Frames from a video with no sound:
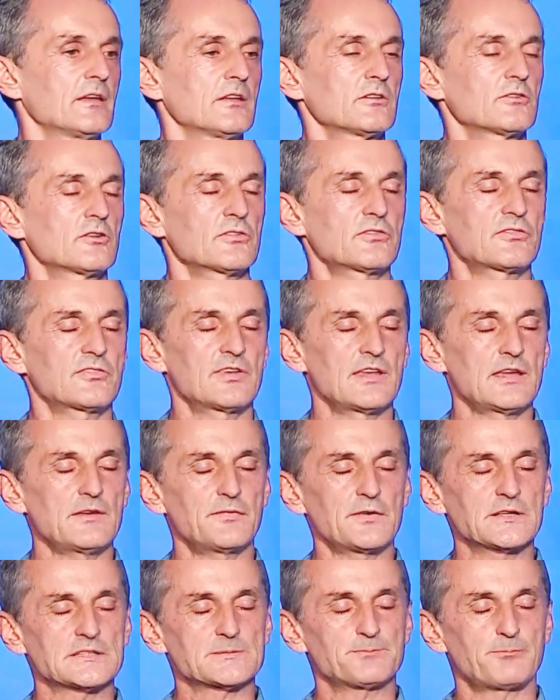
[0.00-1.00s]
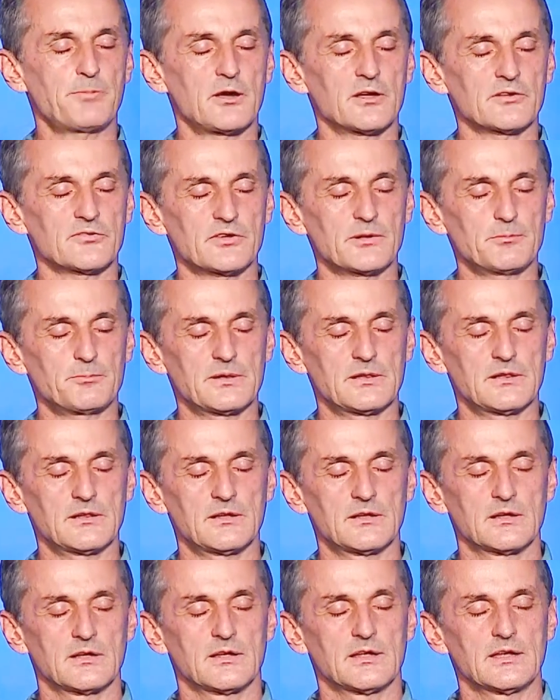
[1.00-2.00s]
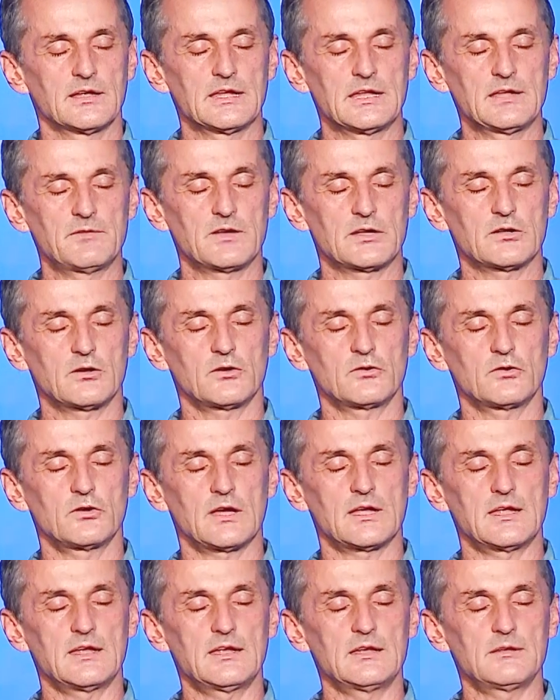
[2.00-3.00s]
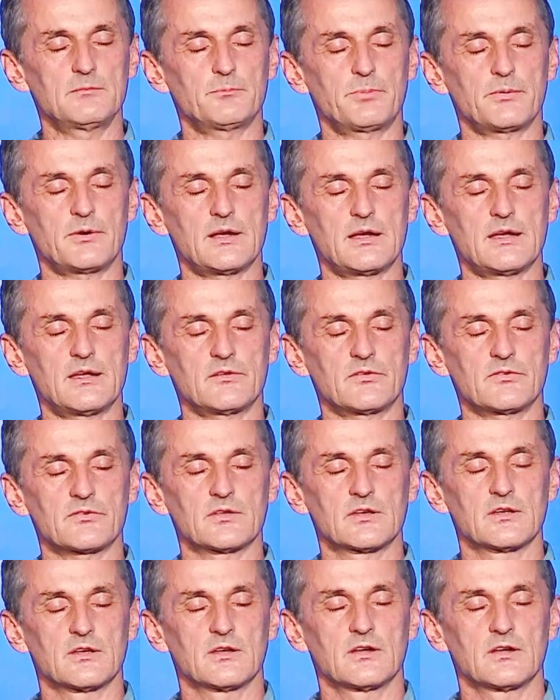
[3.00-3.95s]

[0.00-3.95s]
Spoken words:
Just see if it's possible, even on your in-breath,